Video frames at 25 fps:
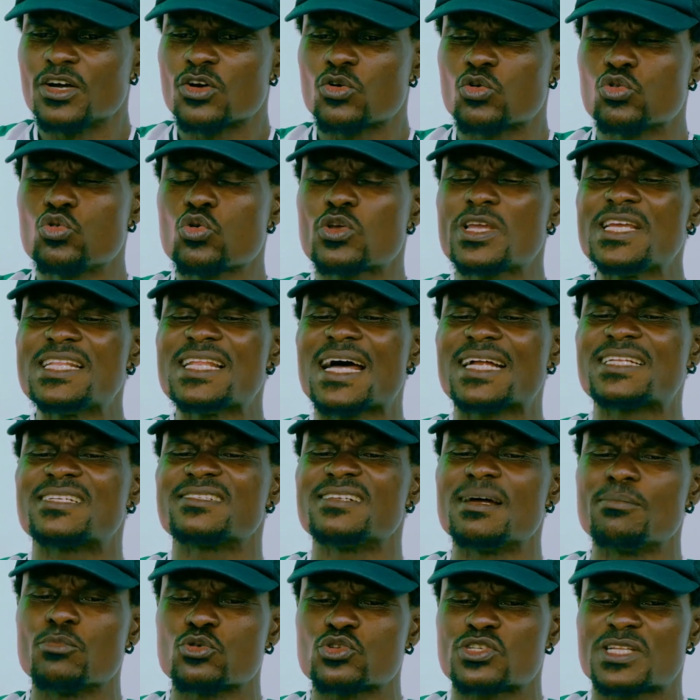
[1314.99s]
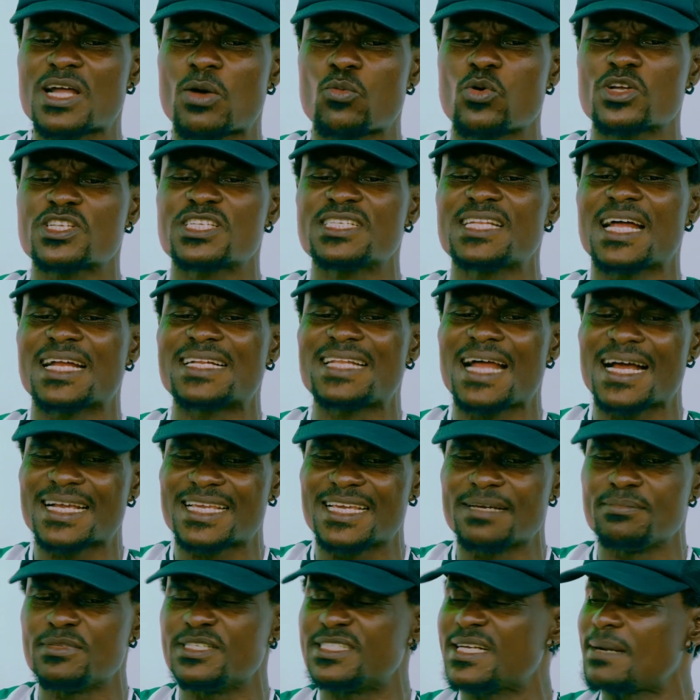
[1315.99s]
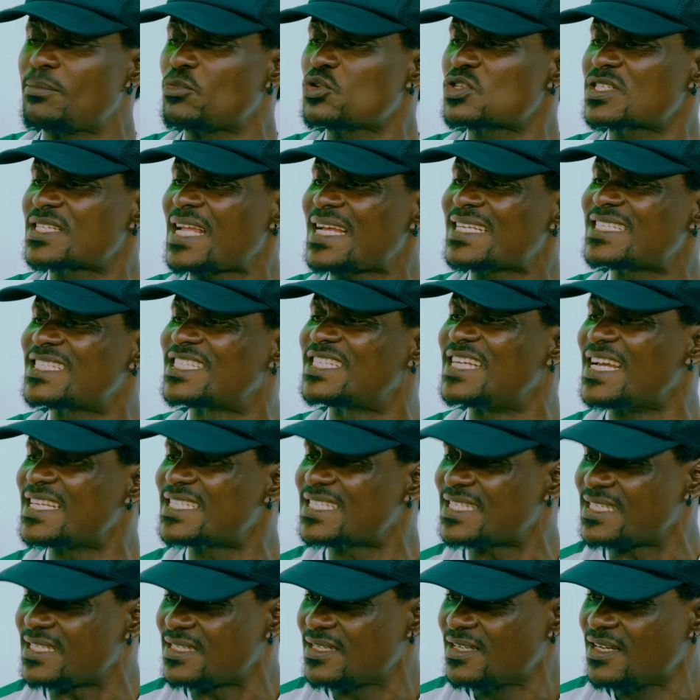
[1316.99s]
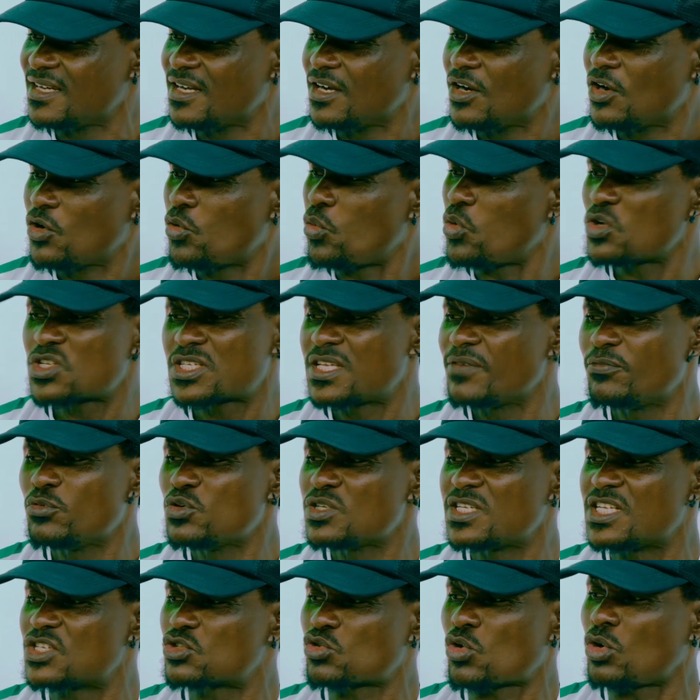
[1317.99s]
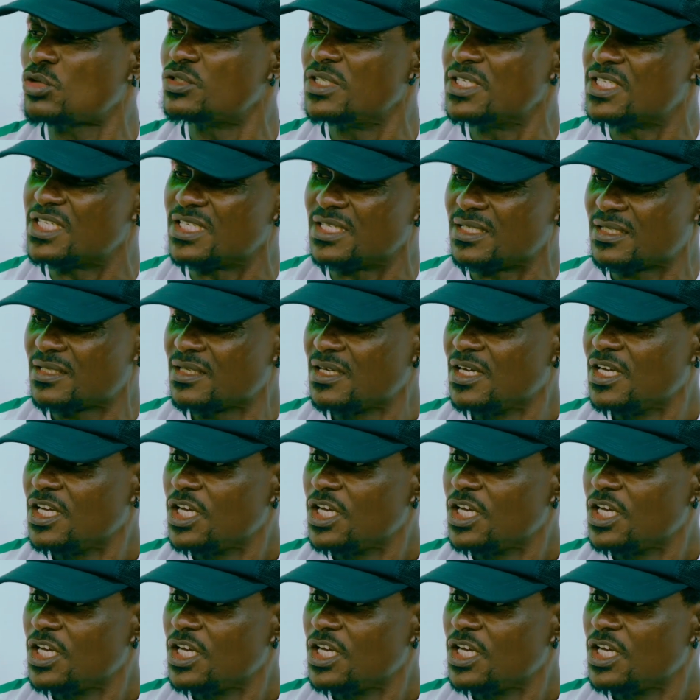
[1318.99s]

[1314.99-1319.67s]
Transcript: looking at Remo Stars, watching at that game, the Remo Stars jersey was even discouraging.